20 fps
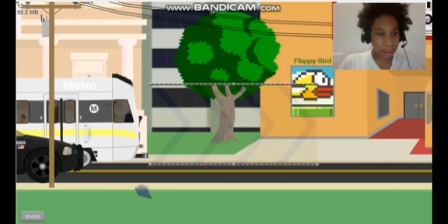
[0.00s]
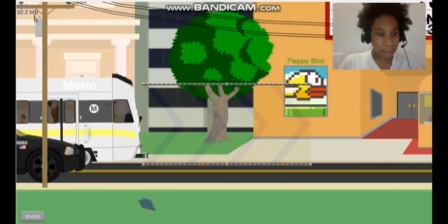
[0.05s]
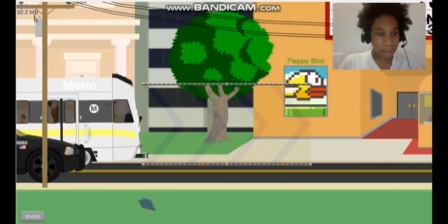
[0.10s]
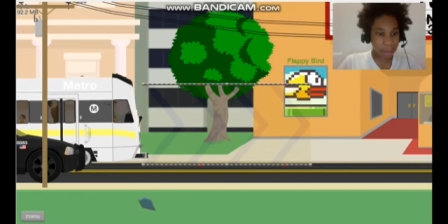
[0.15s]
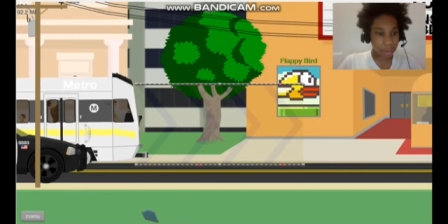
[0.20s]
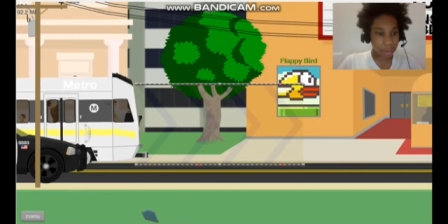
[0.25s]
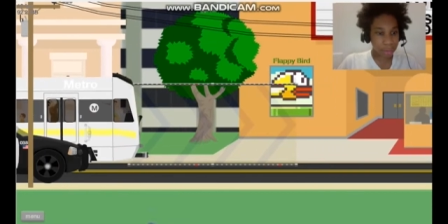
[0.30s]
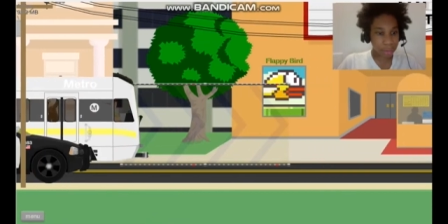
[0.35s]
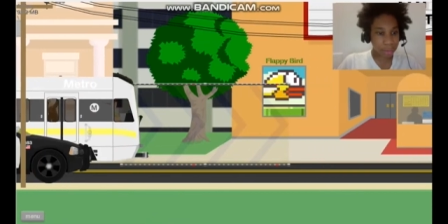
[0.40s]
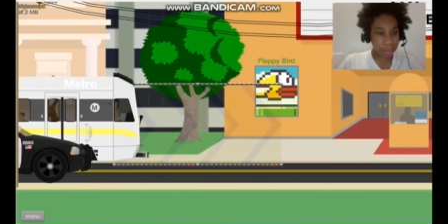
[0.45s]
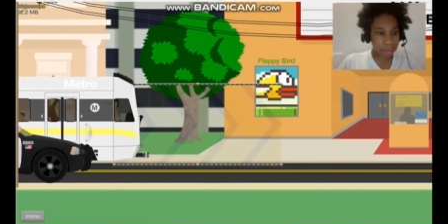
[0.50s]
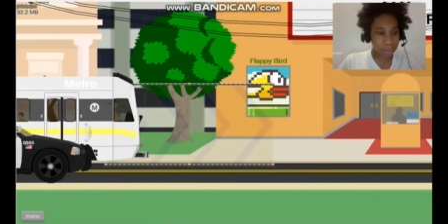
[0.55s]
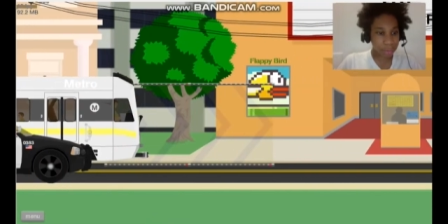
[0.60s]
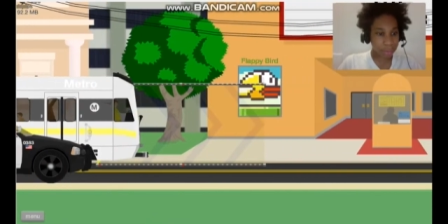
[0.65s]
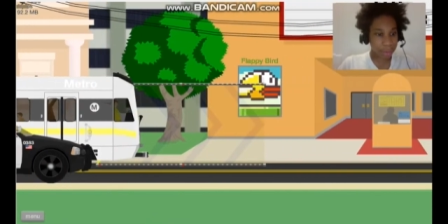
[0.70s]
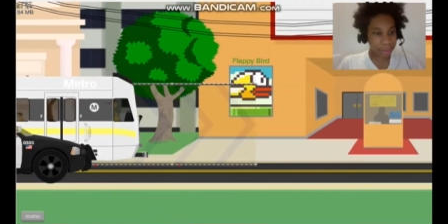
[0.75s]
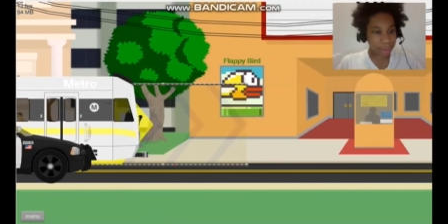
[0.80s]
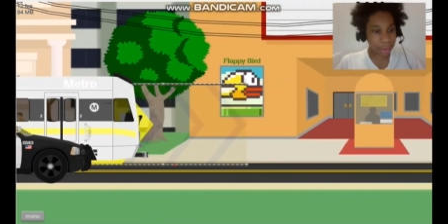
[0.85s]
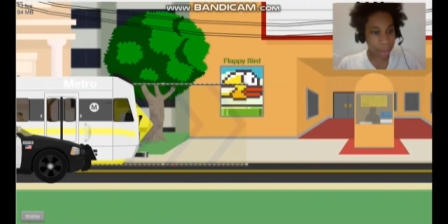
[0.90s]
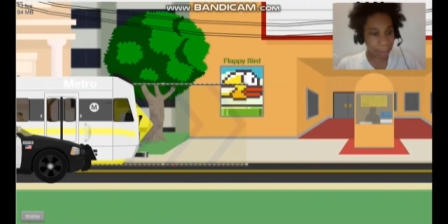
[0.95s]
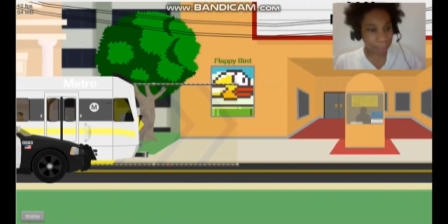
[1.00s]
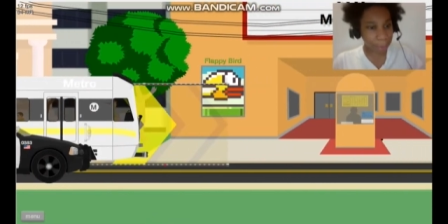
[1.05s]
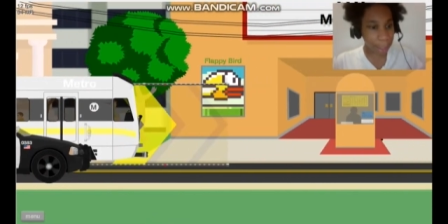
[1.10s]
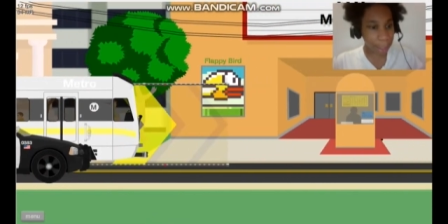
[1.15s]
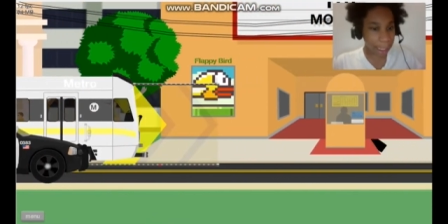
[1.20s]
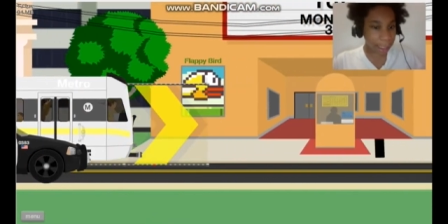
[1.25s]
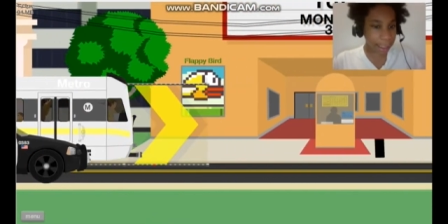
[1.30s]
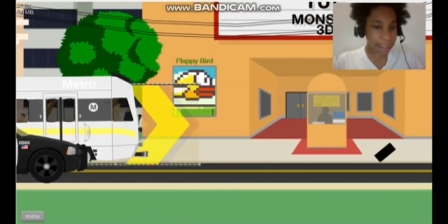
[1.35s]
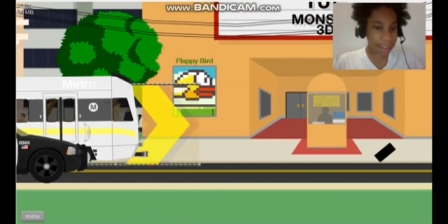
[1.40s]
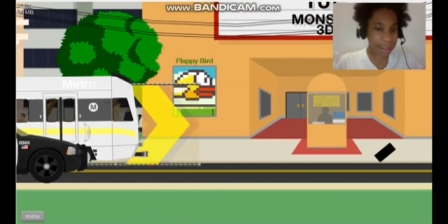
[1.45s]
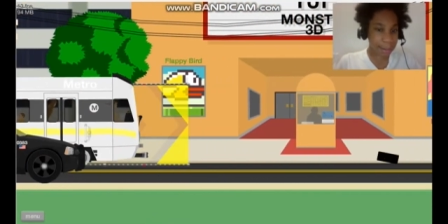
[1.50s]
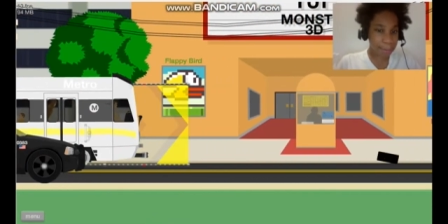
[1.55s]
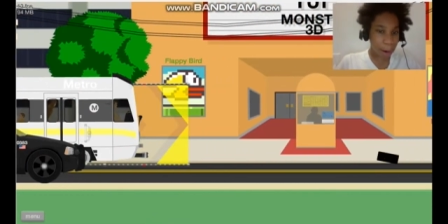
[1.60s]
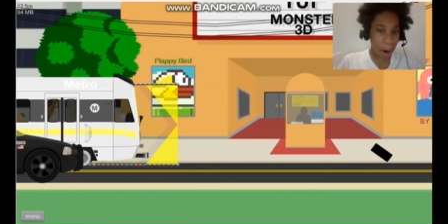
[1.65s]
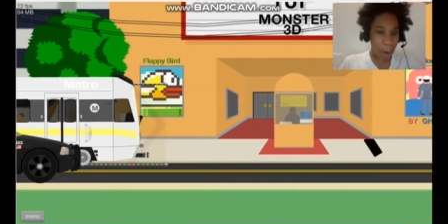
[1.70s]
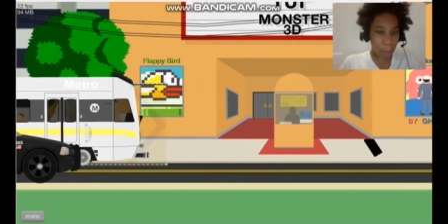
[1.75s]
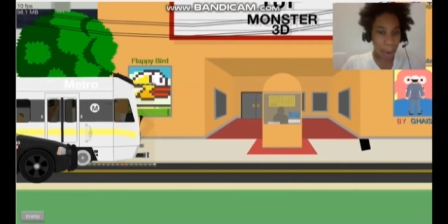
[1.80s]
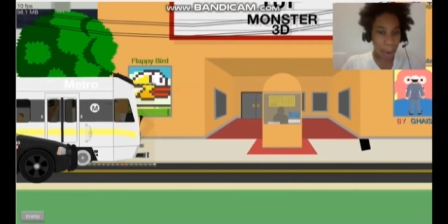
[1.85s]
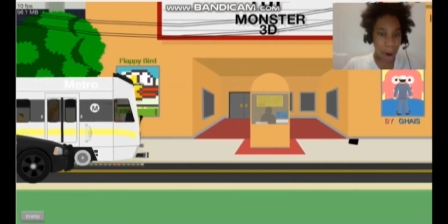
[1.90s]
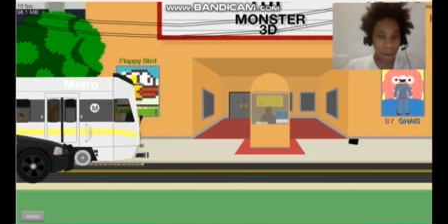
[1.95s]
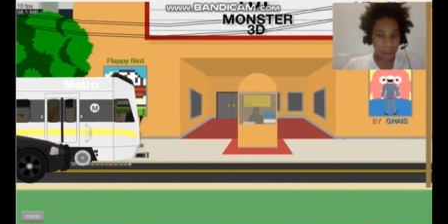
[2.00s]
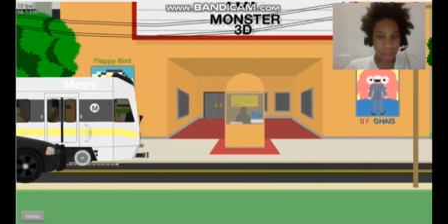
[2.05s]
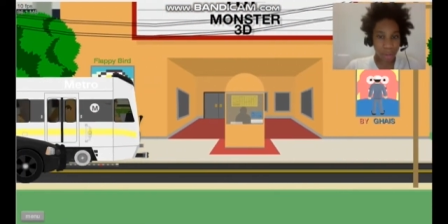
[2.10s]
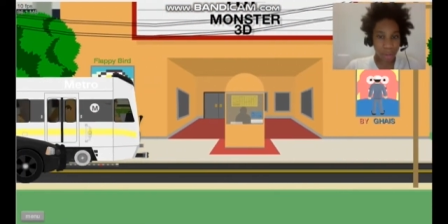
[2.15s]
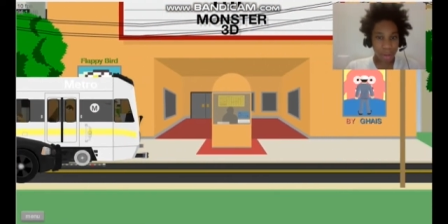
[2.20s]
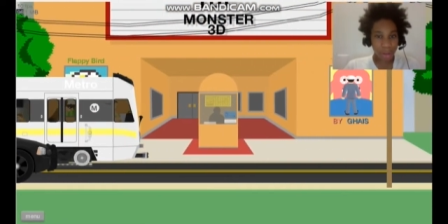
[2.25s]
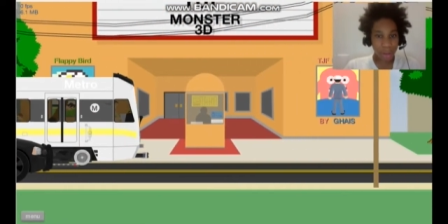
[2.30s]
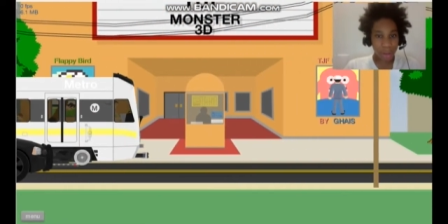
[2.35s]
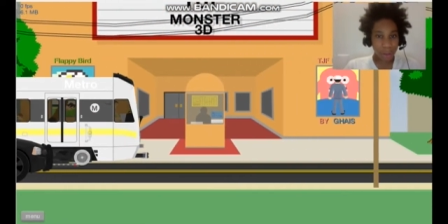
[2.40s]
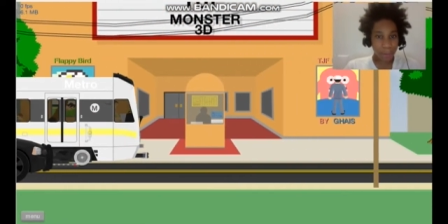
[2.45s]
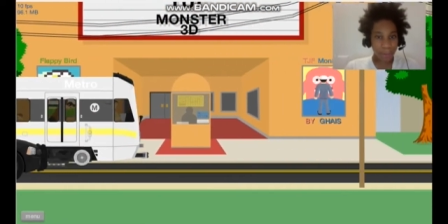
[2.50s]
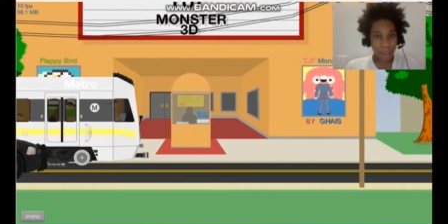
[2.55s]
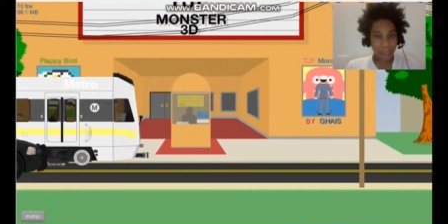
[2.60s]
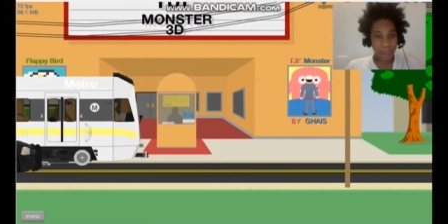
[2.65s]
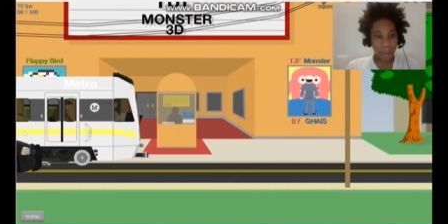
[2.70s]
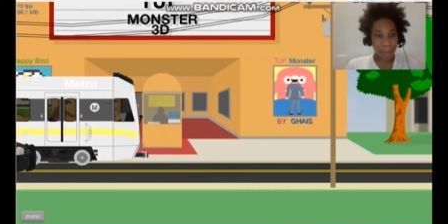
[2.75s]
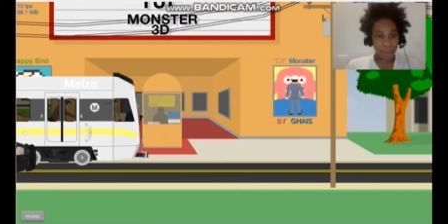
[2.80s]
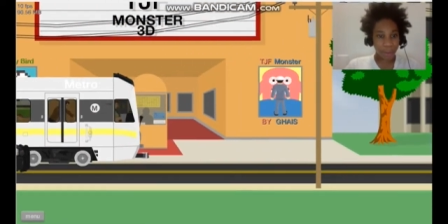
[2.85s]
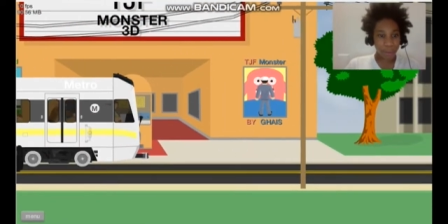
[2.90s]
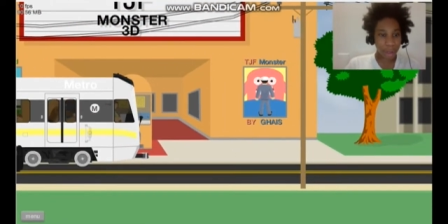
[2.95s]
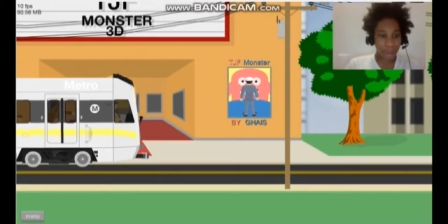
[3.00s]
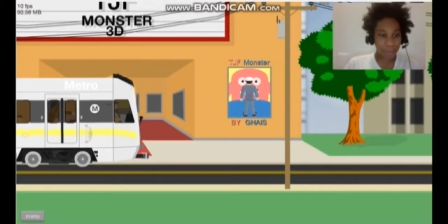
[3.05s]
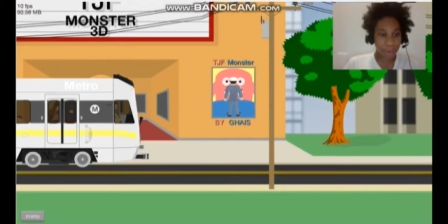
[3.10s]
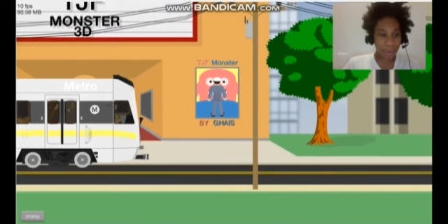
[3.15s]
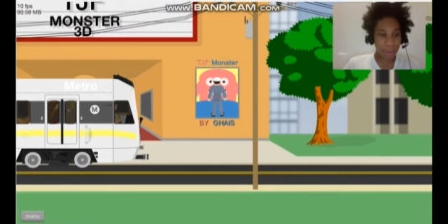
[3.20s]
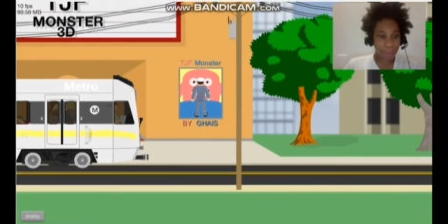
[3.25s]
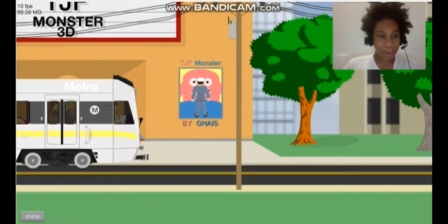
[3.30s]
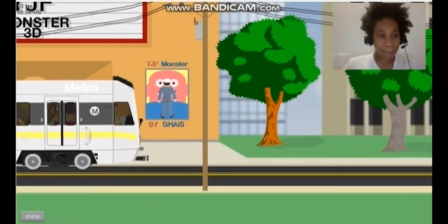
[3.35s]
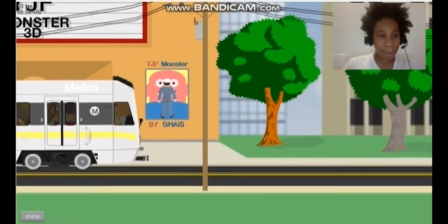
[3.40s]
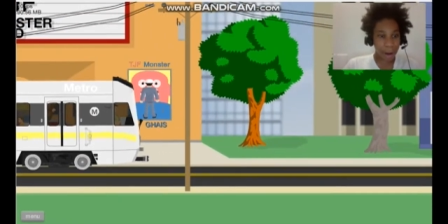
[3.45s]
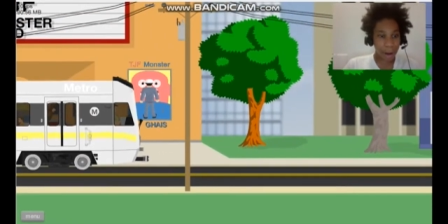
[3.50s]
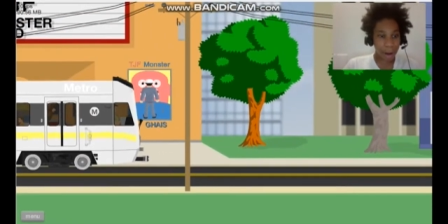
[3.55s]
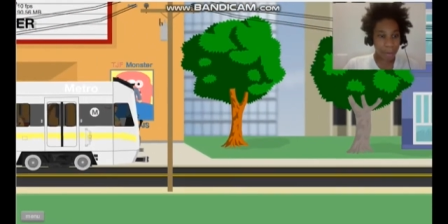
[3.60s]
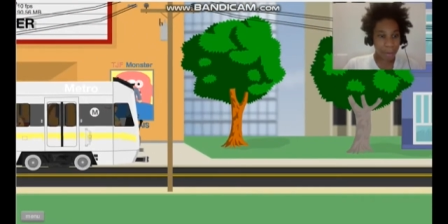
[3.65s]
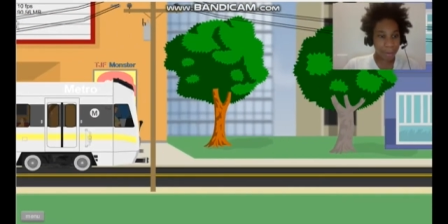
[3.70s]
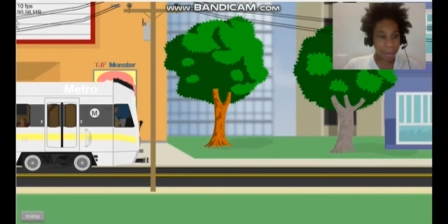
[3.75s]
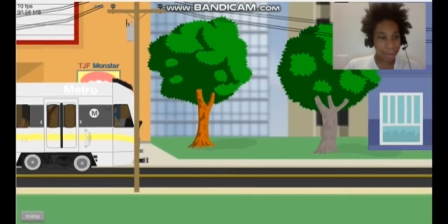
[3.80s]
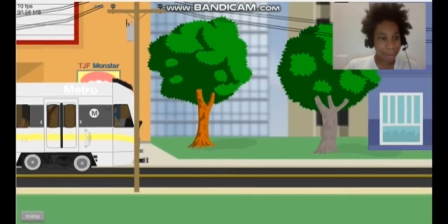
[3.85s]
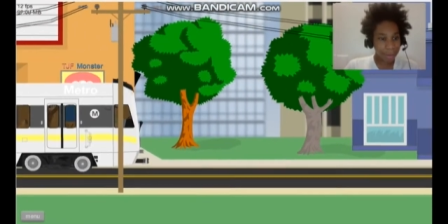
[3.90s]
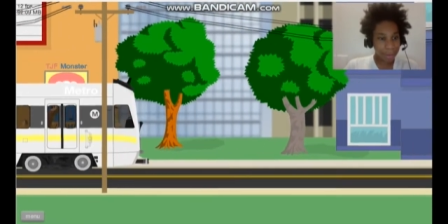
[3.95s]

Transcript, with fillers: don't. Is that the po? That's a popo. -po. We gotta, we gotta run for the pop.